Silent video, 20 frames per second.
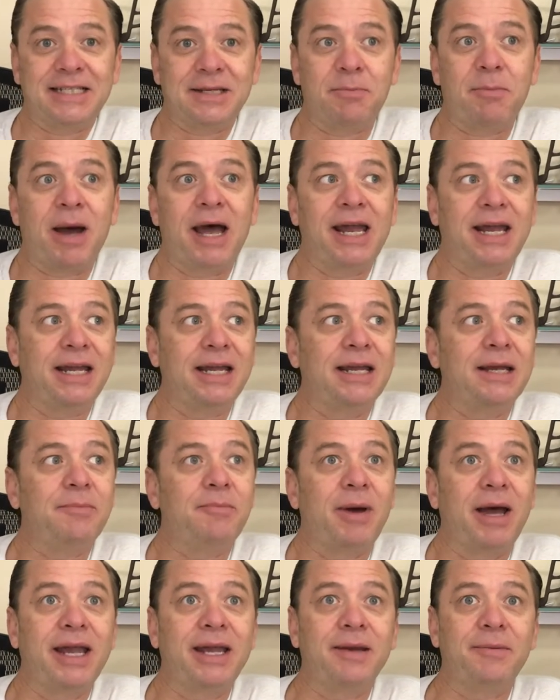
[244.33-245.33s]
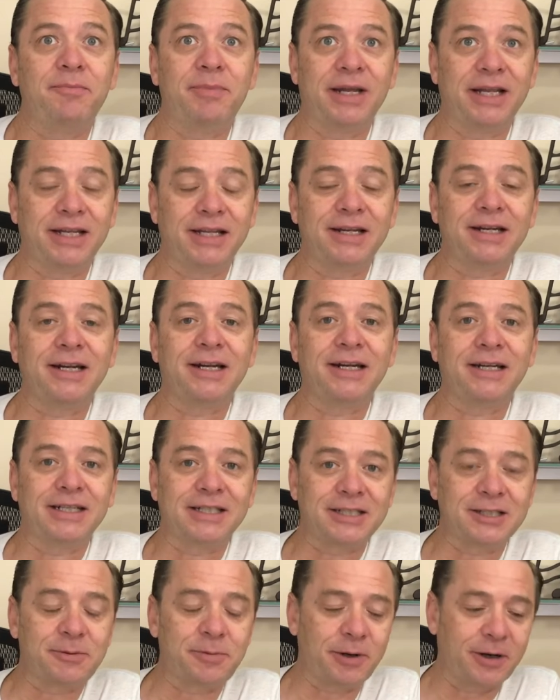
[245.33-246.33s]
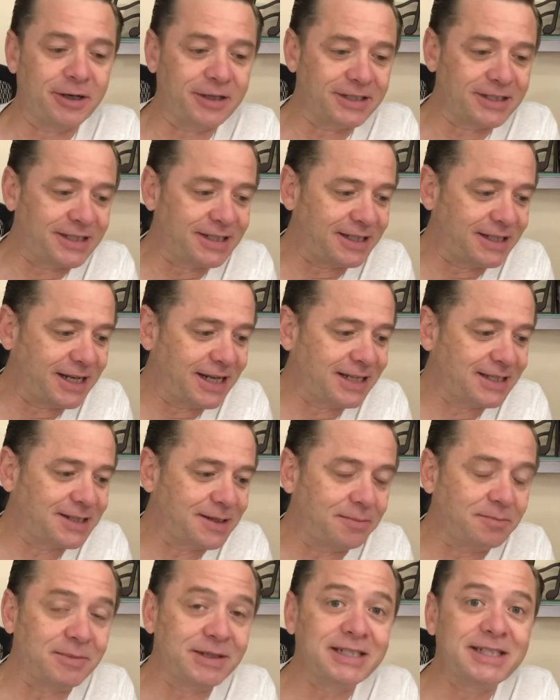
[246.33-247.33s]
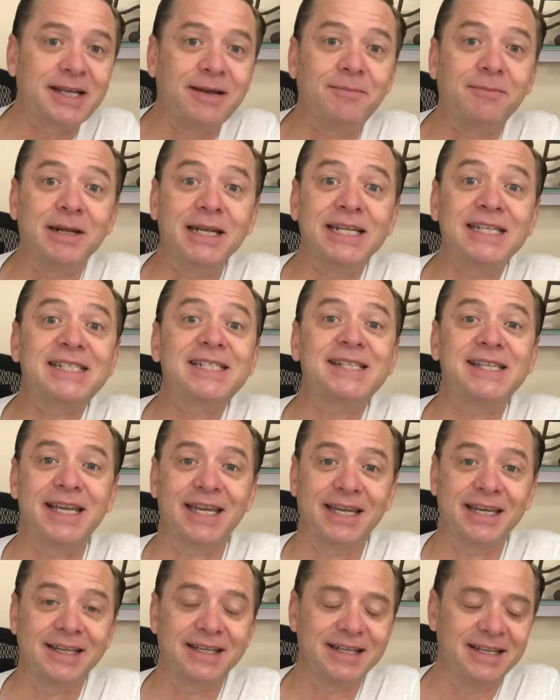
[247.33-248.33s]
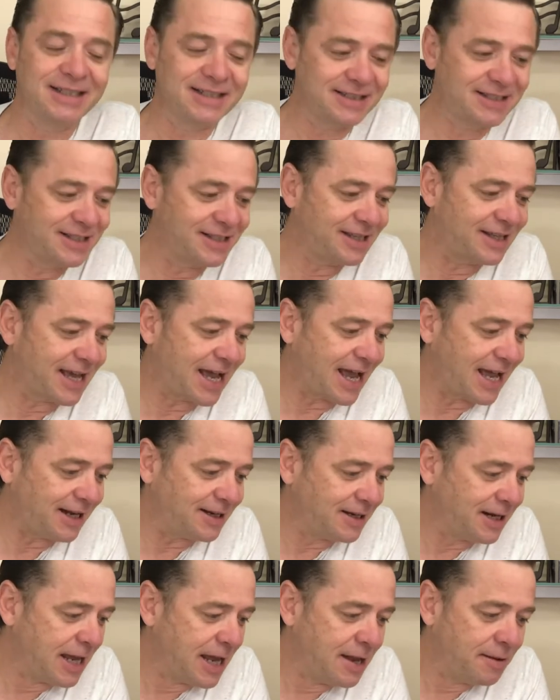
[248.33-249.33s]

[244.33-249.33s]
in my opinion and experience, it takes some listening to that.